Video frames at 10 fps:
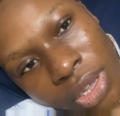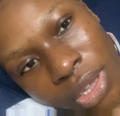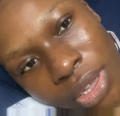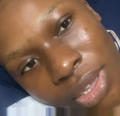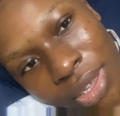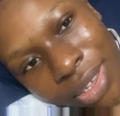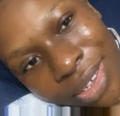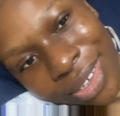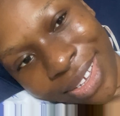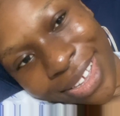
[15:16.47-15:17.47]
uh, uh,
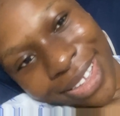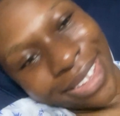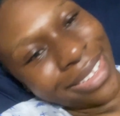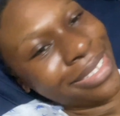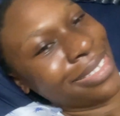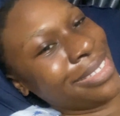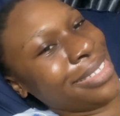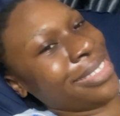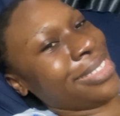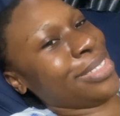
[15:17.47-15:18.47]

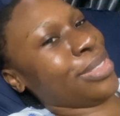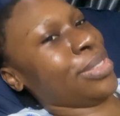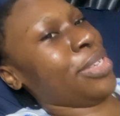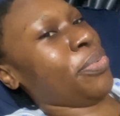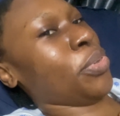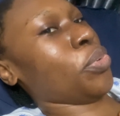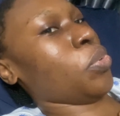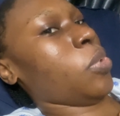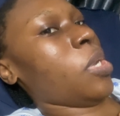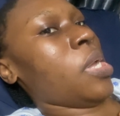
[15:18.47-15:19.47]
This thing is giving
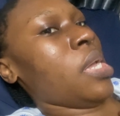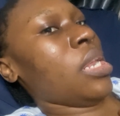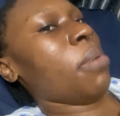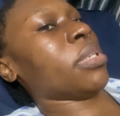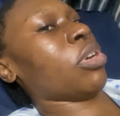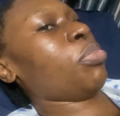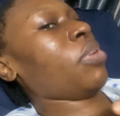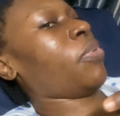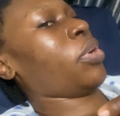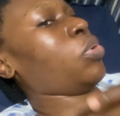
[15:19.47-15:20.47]
up. That means I'll be a
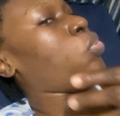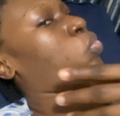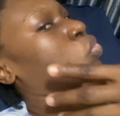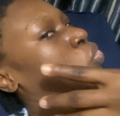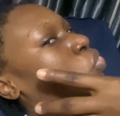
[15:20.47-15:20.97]
very good,